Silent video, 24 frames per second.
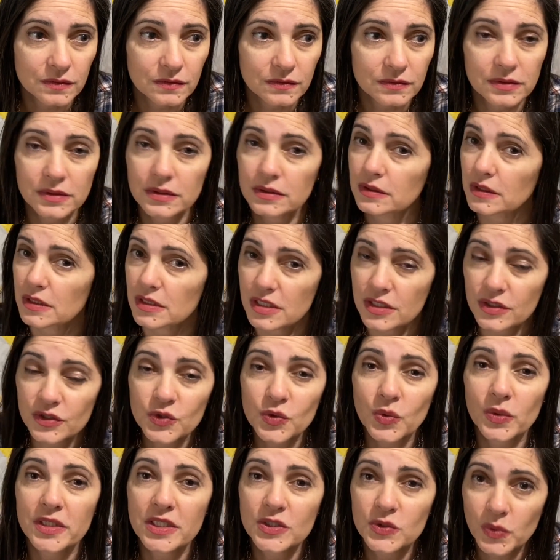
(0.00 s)
In the year
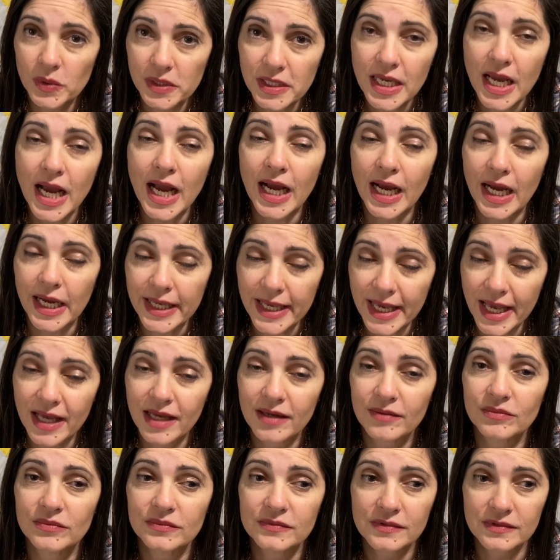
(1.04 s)
2020, I
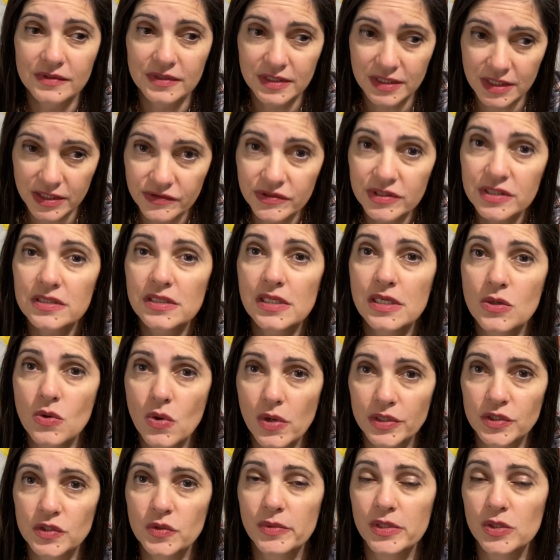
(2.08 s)
am seriously going
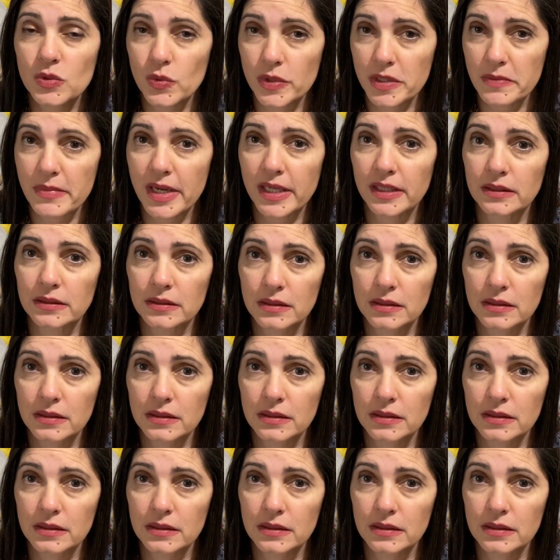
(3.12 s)
to be doing my